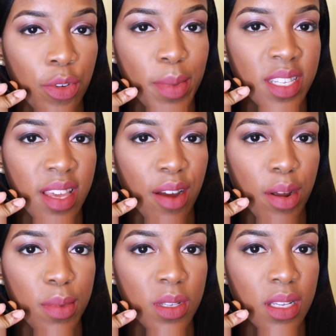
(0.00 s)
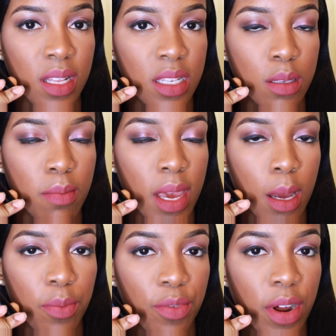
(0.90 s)
For mascara, I'm using this
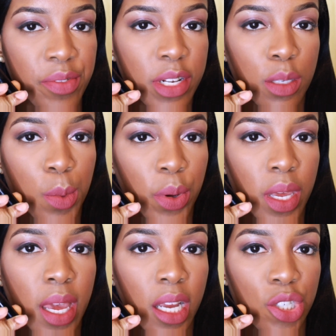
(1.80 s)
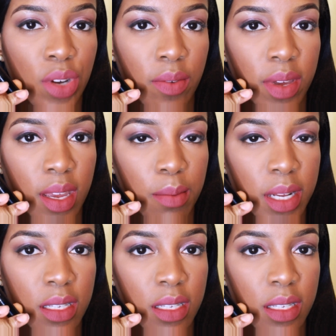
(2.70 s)
Makeup Forever Smoky Extravagant